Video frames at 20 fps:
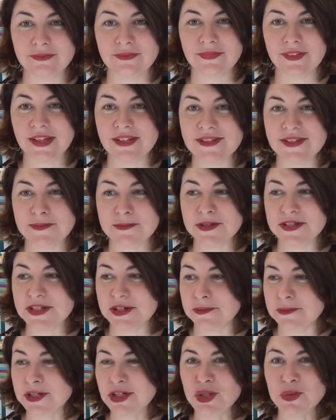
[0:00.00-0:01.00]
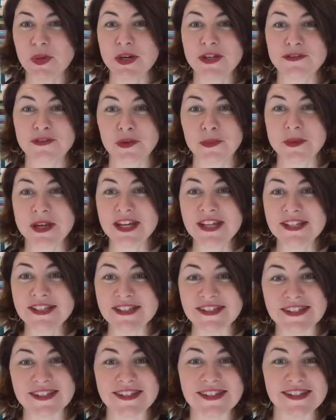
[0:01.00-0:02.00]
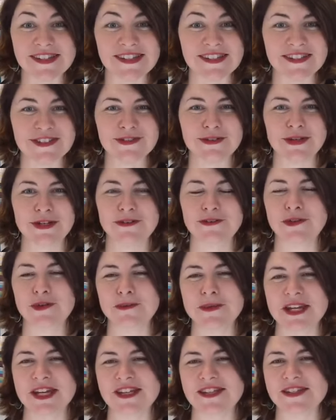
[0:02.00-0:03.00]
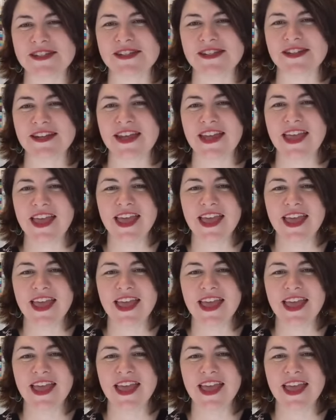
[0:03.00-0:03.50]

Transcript: Can someone tell me? 24 minutes? 24 minutes.